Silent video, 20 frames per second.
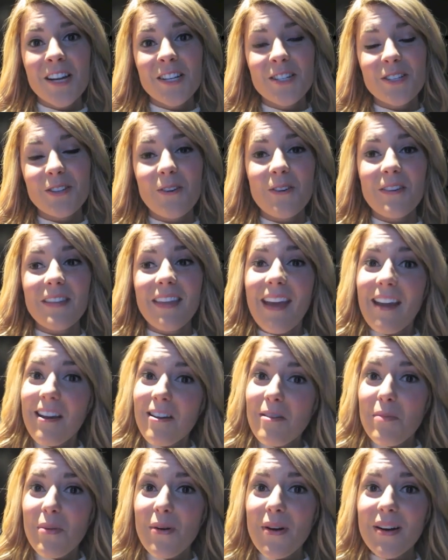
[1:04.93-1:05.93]
to go to the
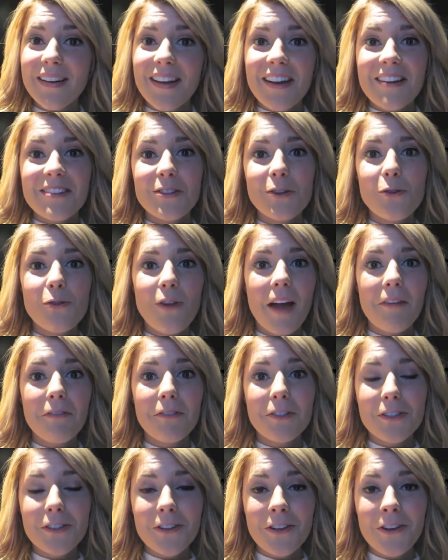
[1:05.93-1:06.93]
airport to
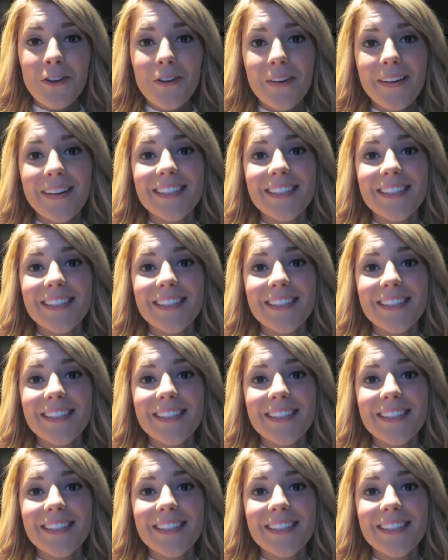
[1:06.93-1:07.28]
travel to New York